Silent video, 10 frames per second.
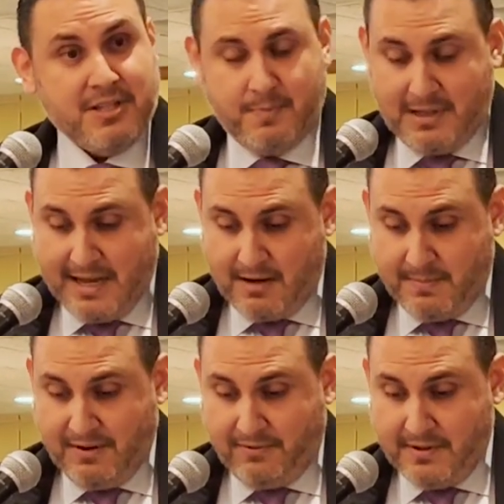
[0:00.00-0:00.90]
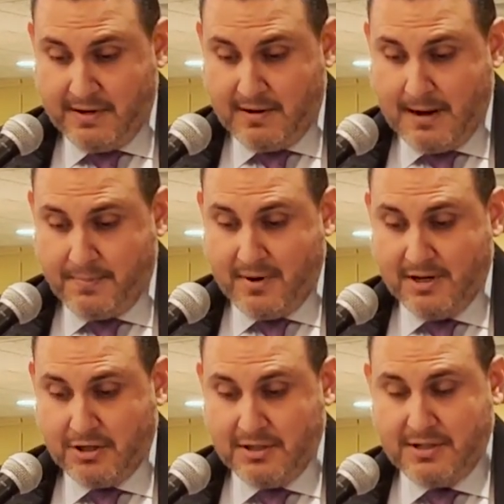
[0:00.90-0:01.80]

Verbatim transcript: but that'll be for their operations.